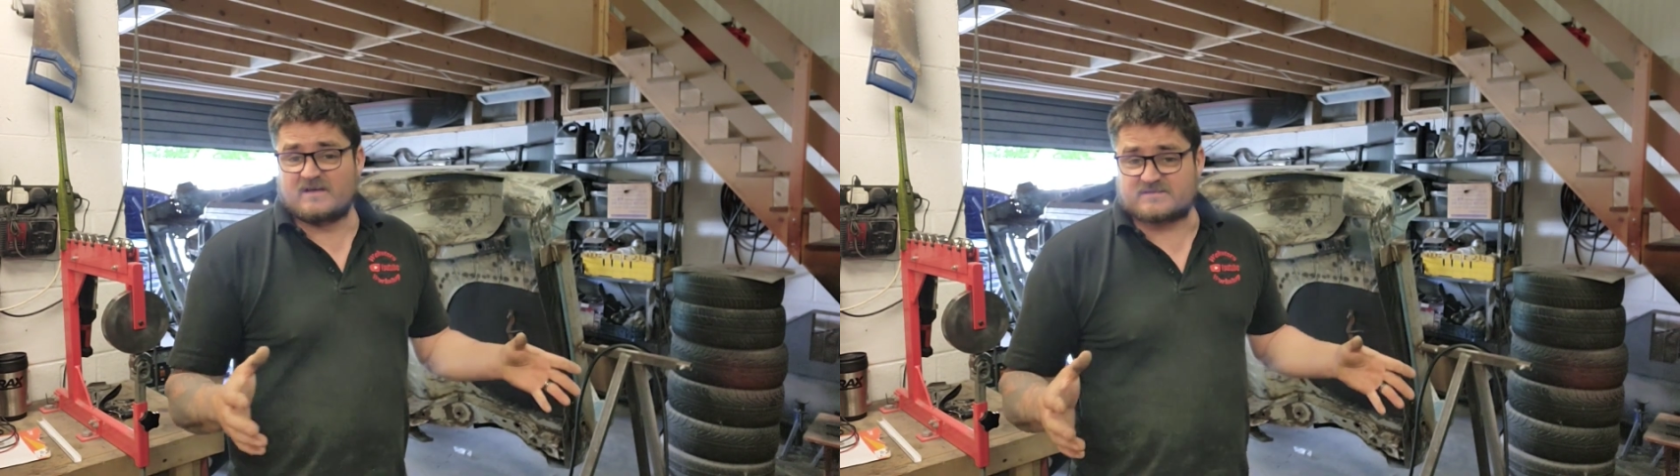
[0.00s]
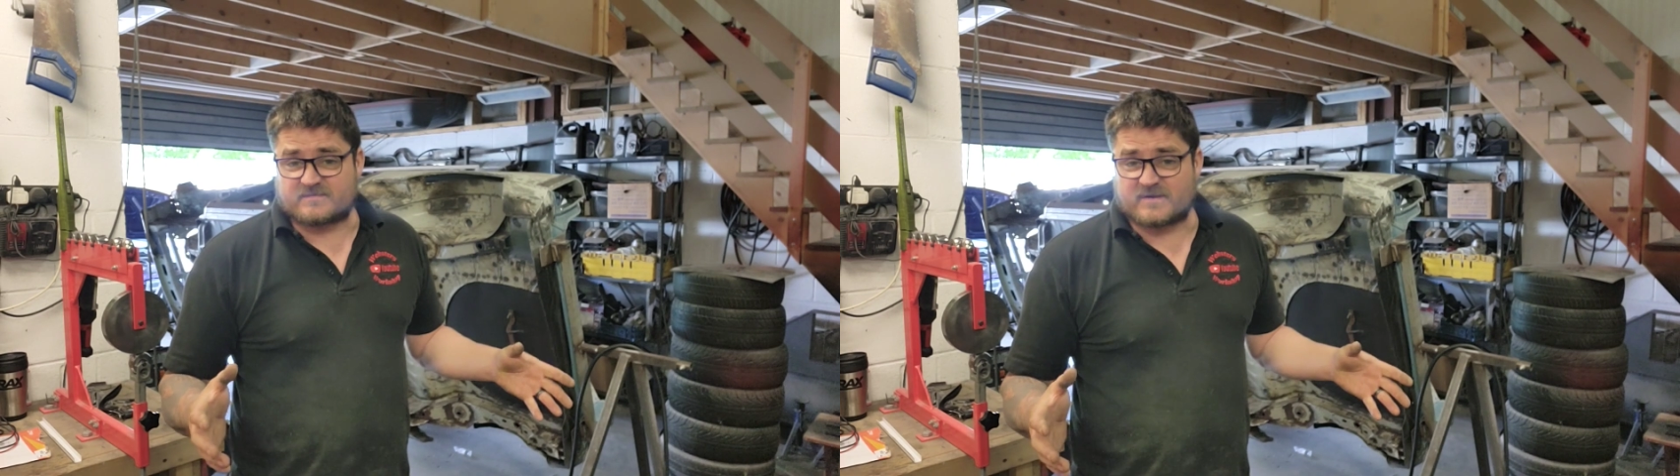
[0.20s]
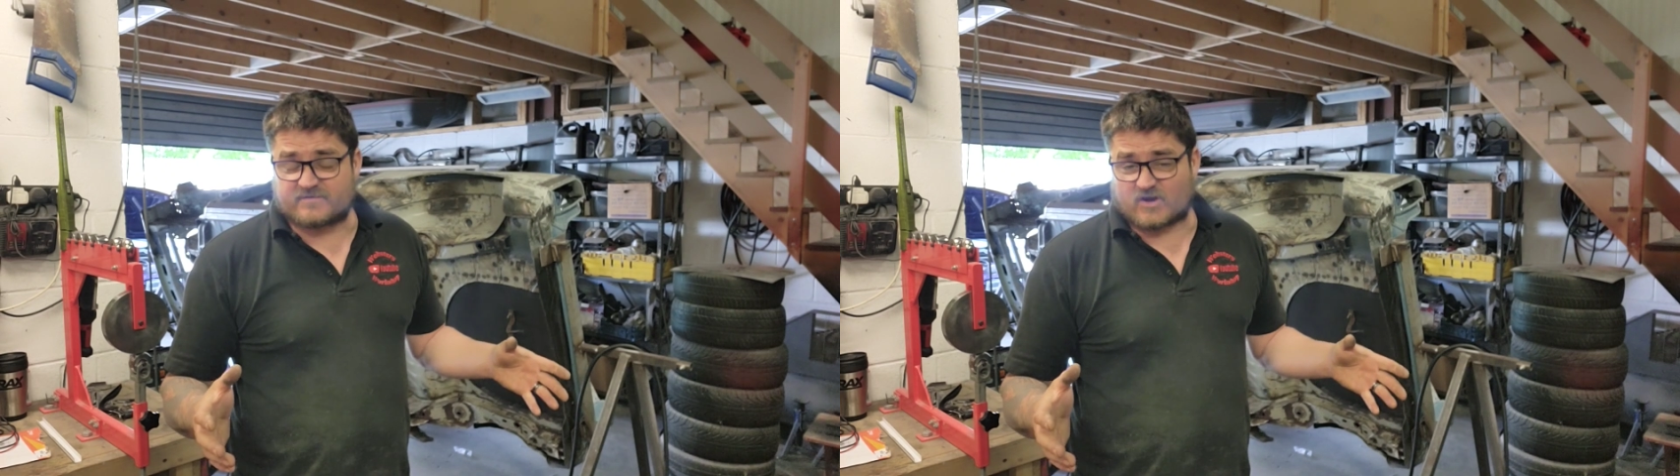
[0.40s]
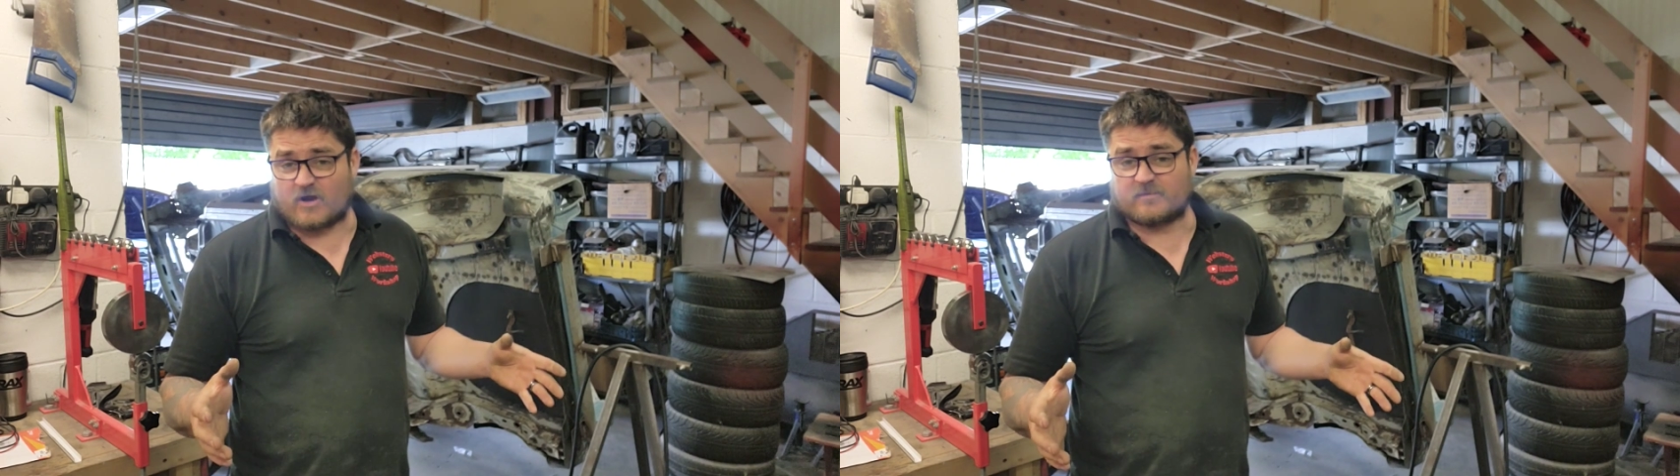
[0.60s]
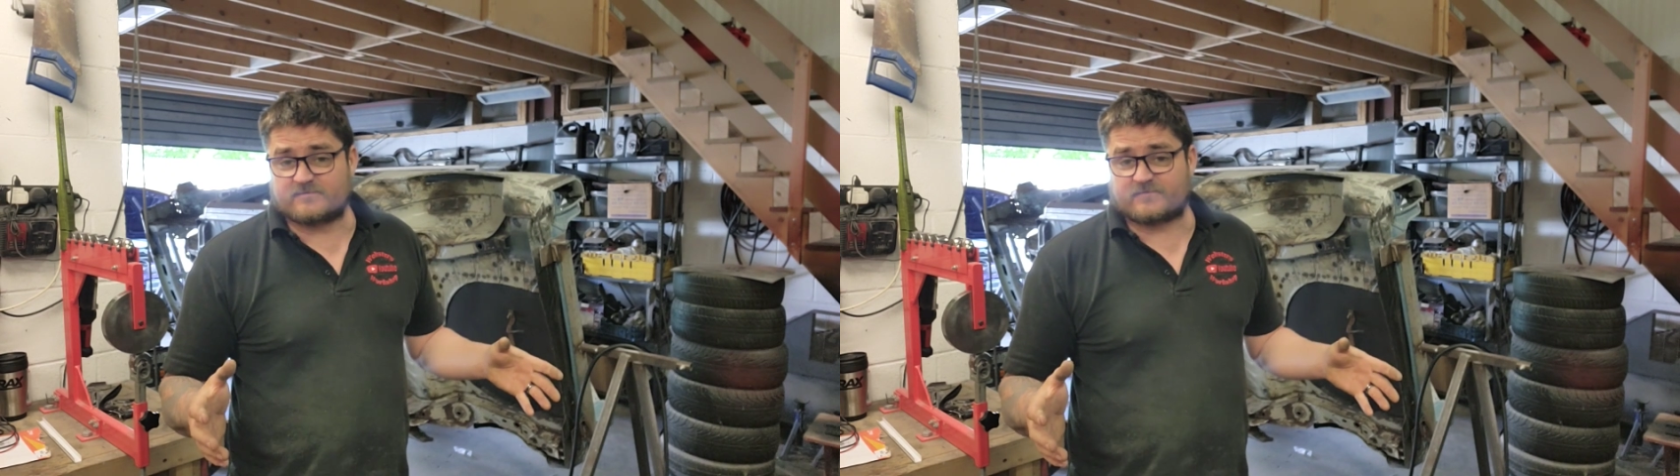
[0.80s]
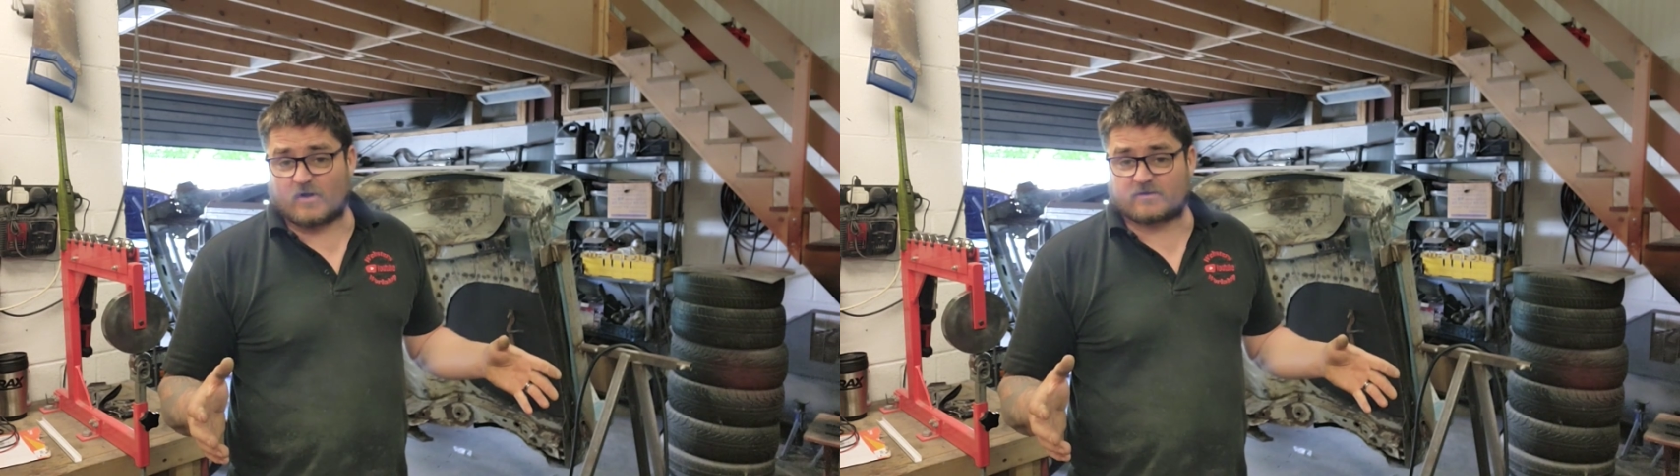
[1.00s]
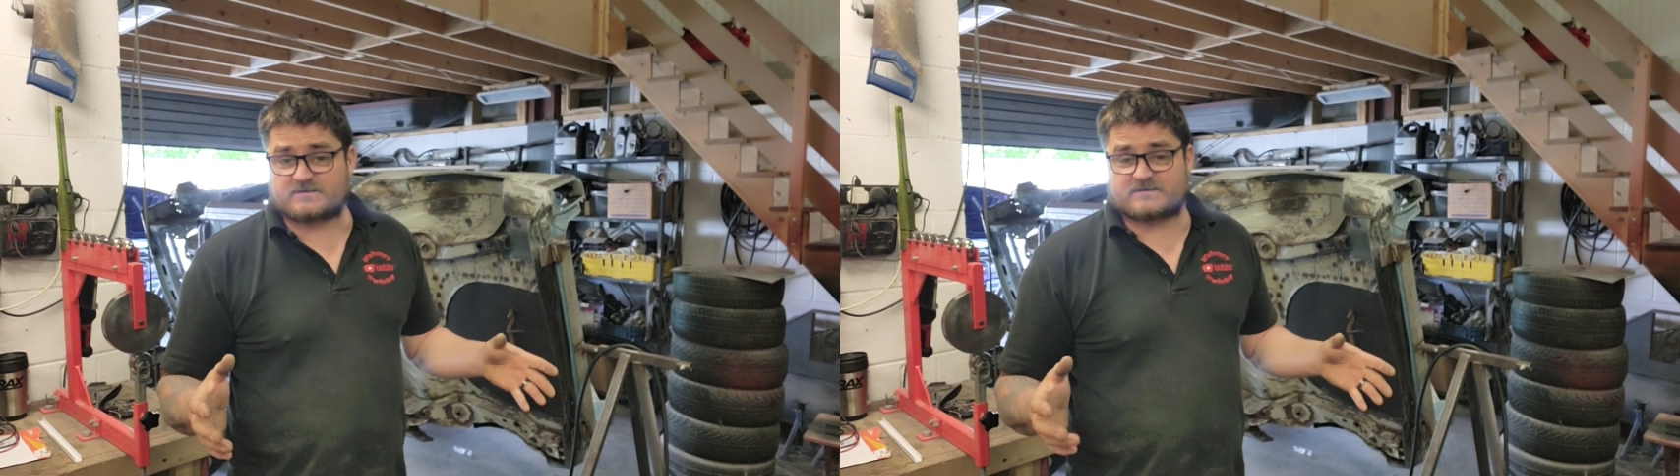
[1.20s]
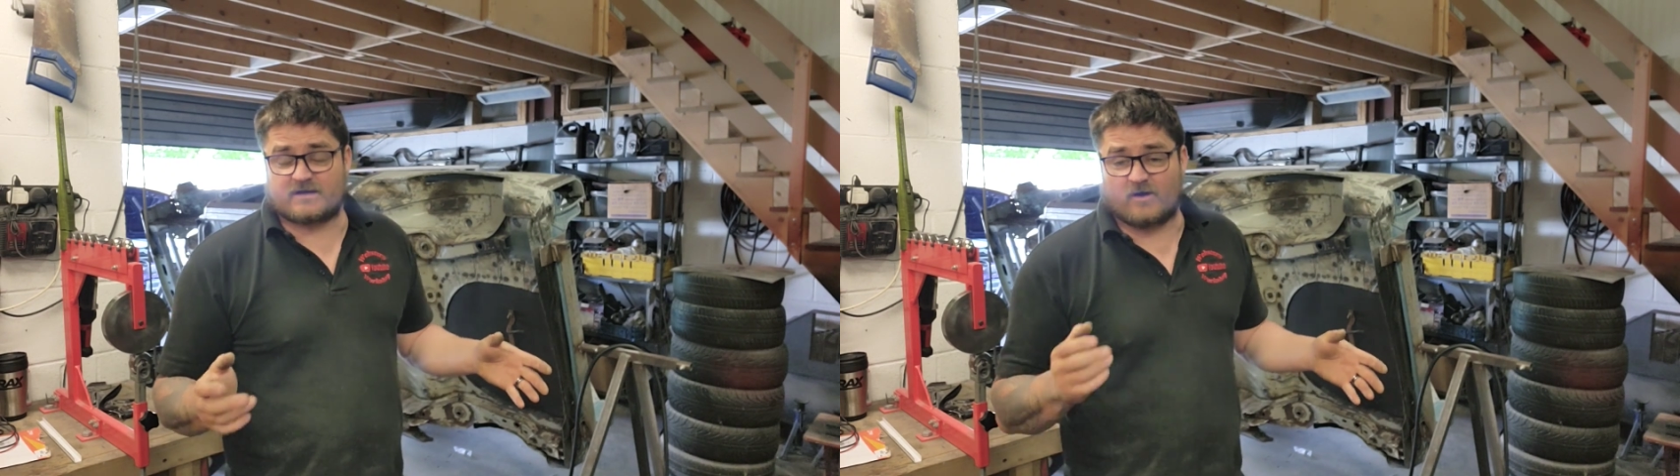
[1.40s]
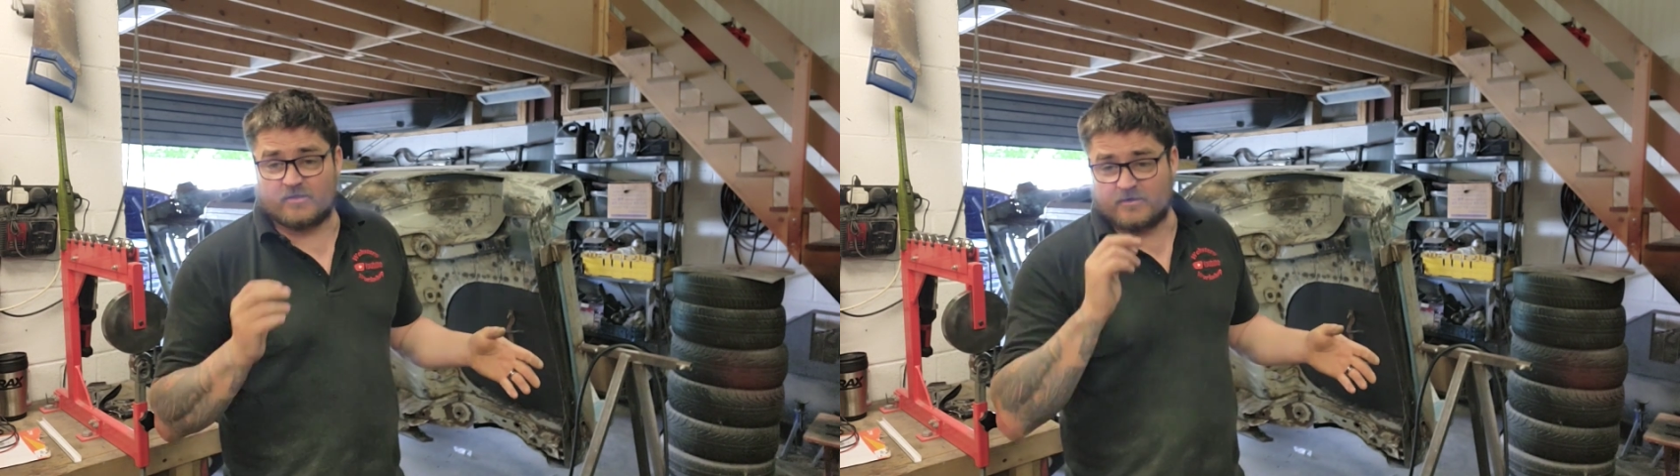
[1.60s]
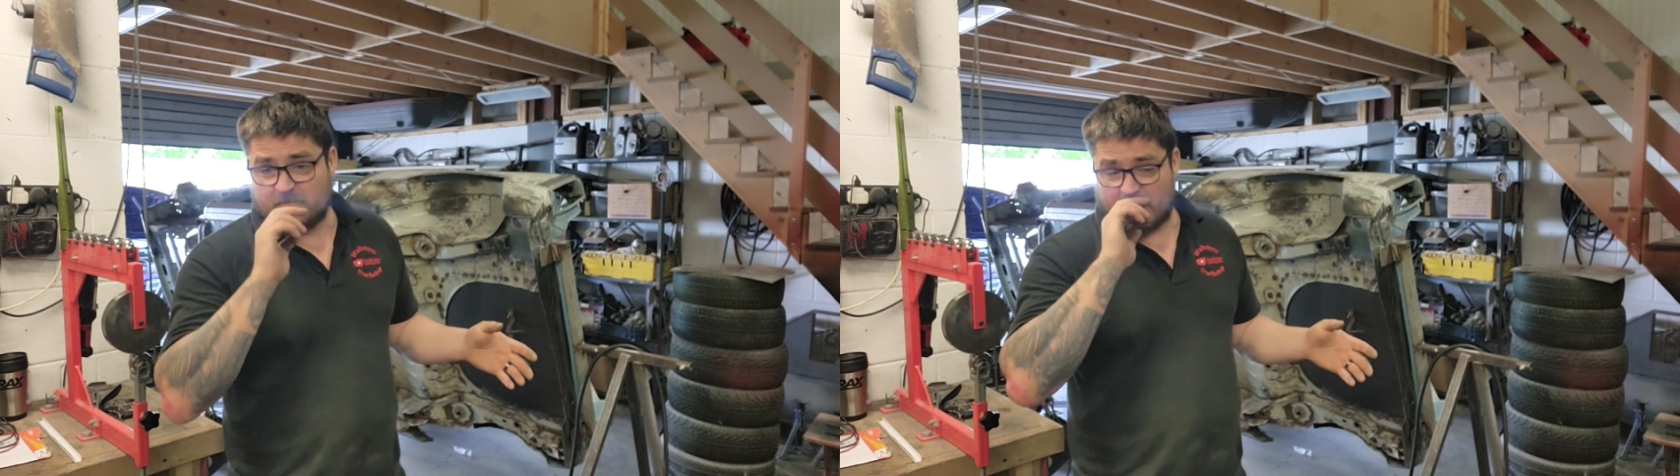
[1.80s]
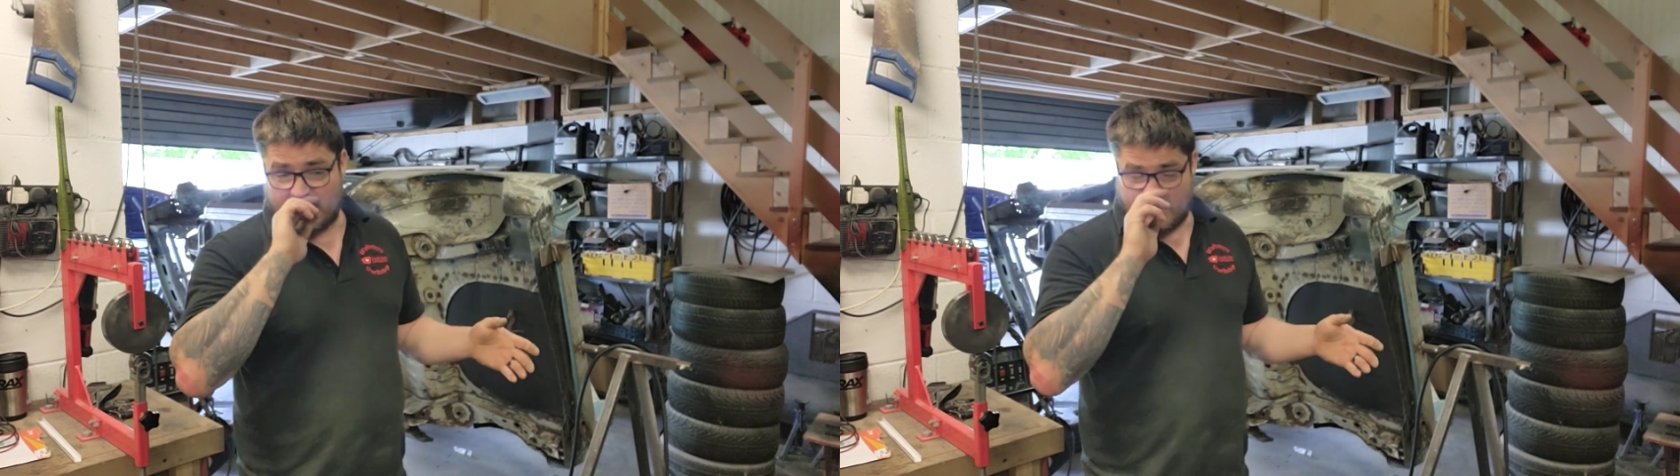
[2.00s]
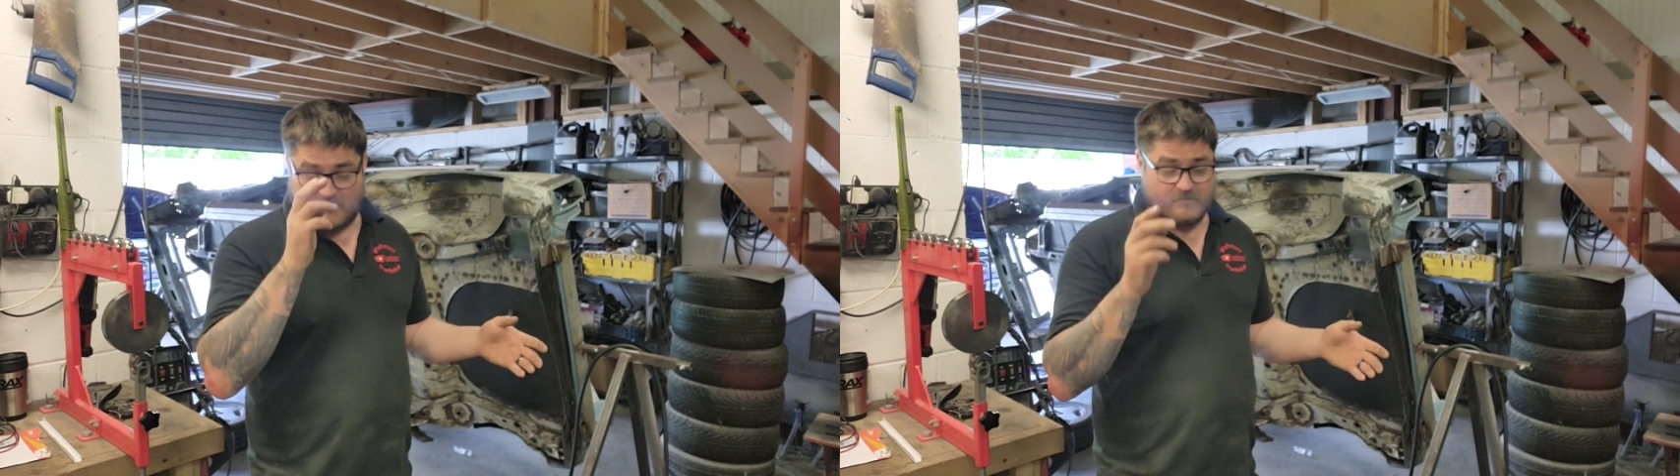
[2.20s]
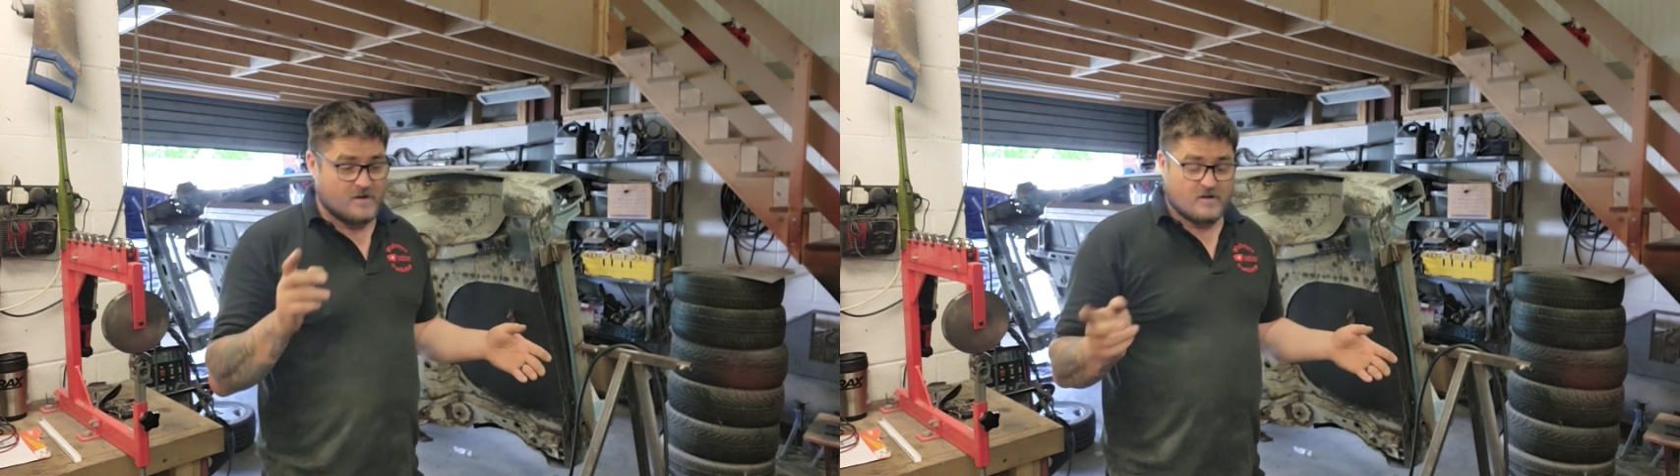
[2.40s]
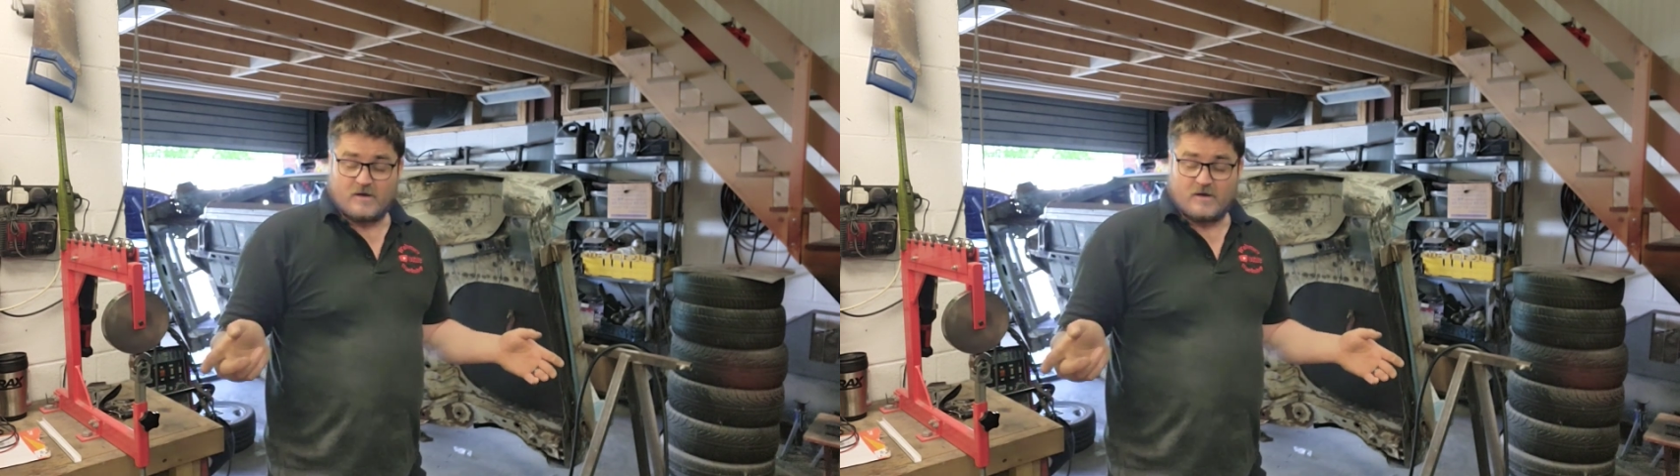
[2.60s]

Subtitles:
it's a bit of a common fault on them.